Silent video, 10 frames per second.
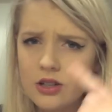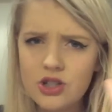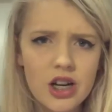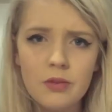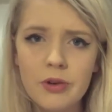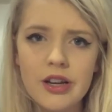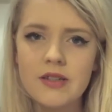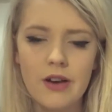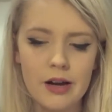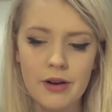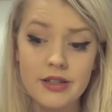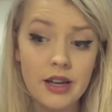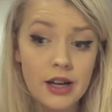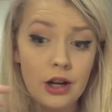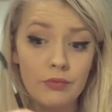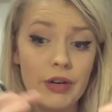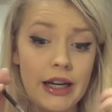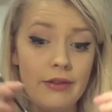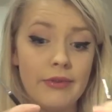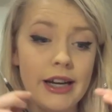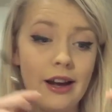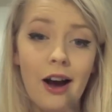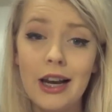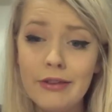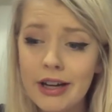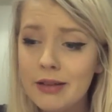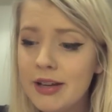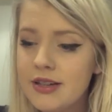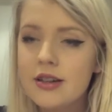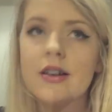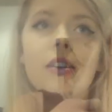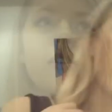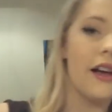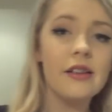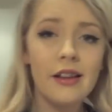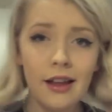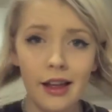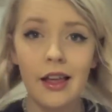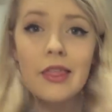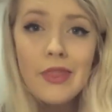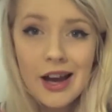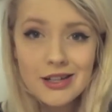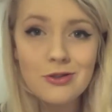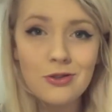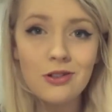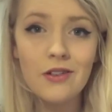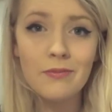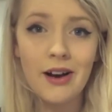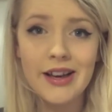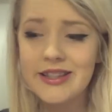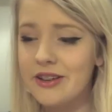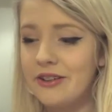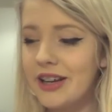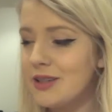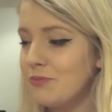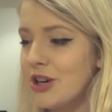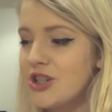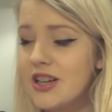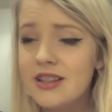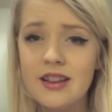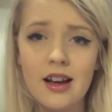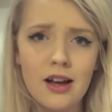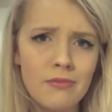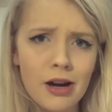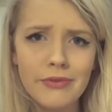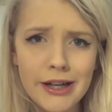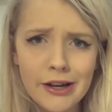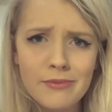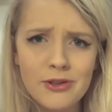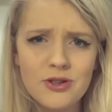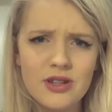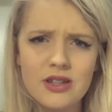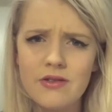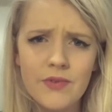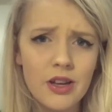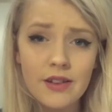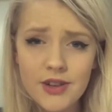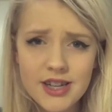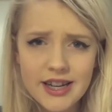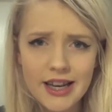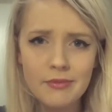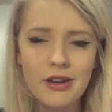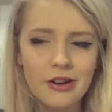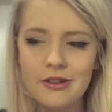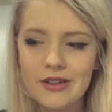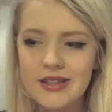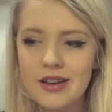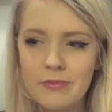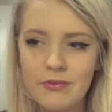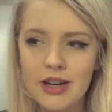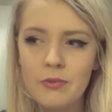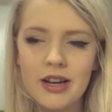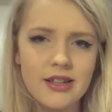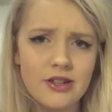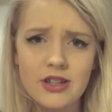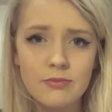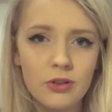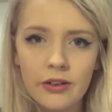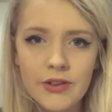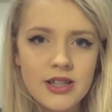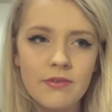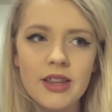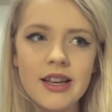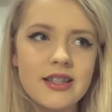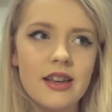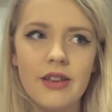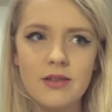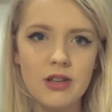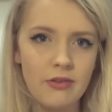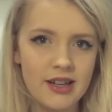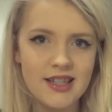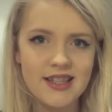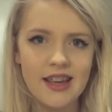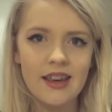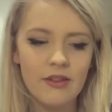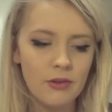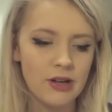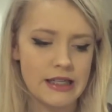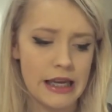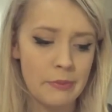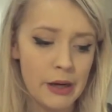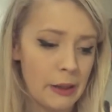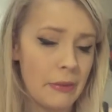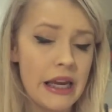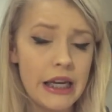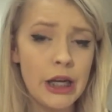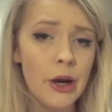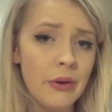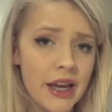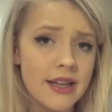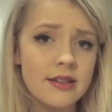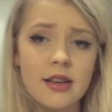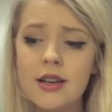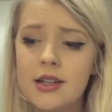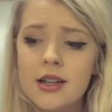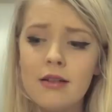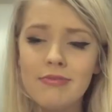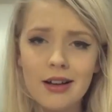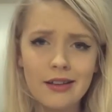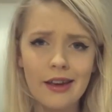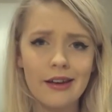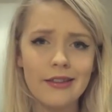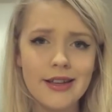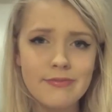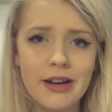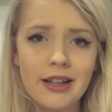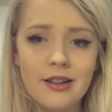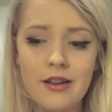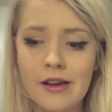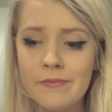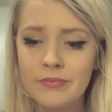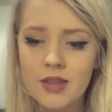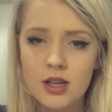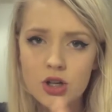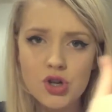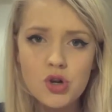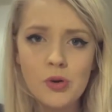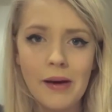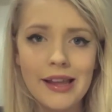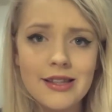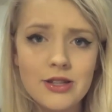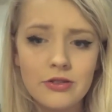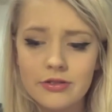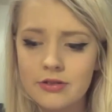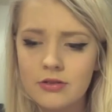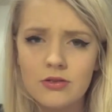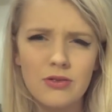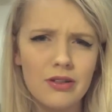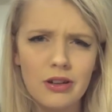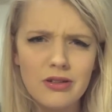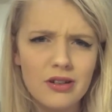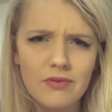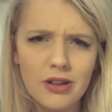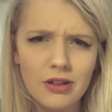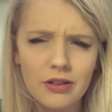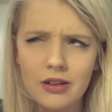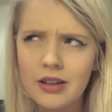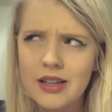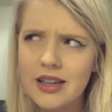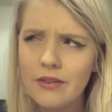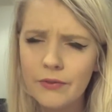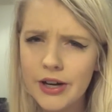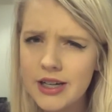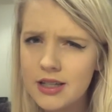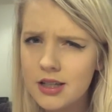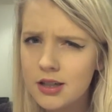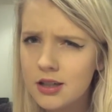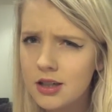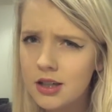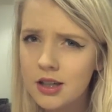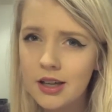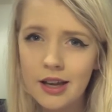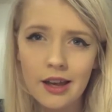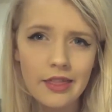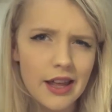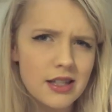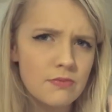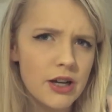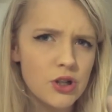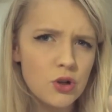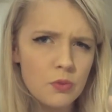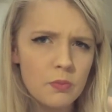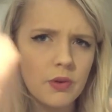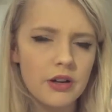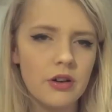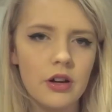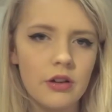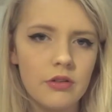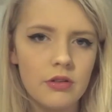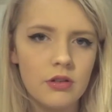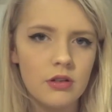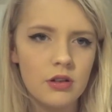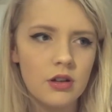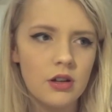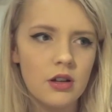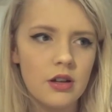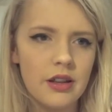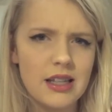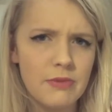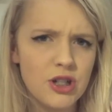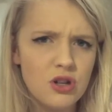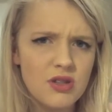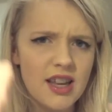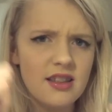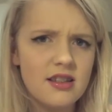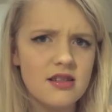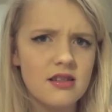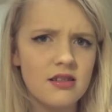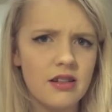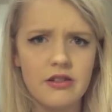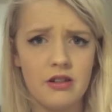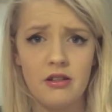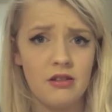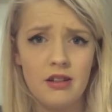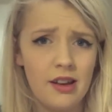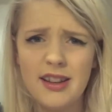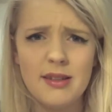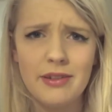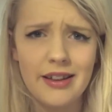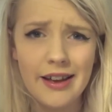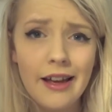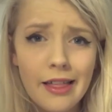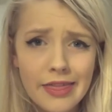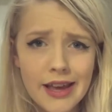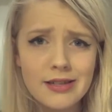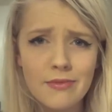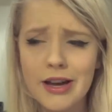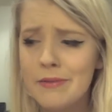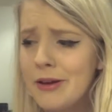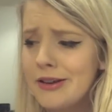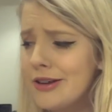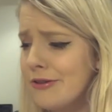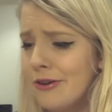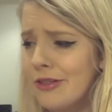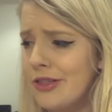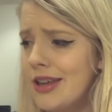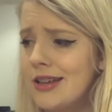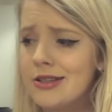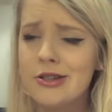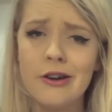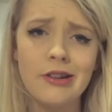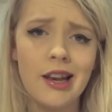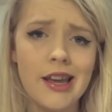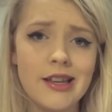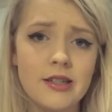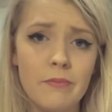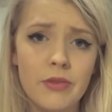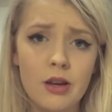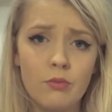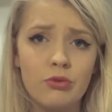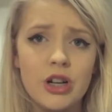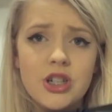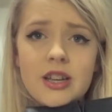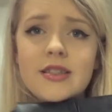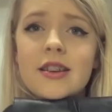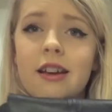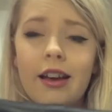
gel products for eyebrows. Really highly recommend. Yeah. That is all of my Sedona Lace brushes. I really hope you enjoyed this review. If you did, let me know, because I'd be really willing to do some more reviews of things if that's what you wanted to see, if you wanted to hear my opiniones. But yeah, that's my little 2 pence on, or I don't even know, is that the phrase? That's my I don't know. That's my 2 cents? I don't know. Something like that. There's my opinion on the Sedona Lace brushes.